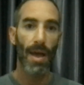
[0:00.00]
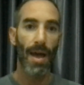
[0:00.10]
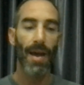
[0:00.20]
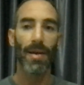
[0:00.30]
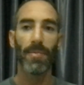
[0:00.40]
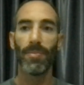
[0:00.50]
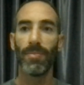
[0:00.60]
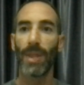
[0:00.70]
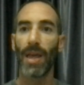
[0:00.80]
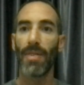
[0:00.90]

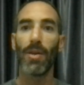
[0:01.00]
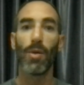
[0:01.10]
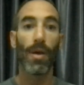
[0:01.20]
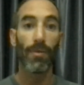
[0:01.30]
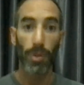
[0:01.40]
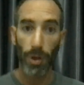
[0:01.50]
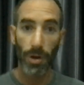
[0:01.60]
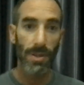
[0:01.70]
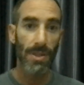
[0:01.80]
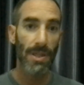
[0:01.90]
And then you have
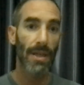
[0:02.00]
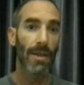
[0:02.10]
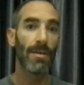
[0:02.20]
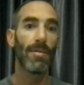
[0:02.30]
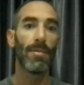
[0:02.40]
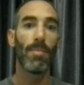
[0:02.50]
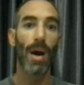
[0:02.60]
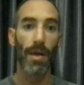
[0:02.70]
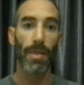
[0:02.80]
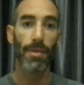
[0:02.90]
13
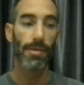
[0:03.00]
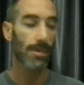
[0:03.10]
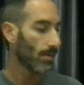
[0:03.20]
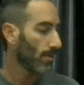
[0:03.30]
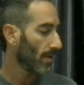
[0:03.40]
months,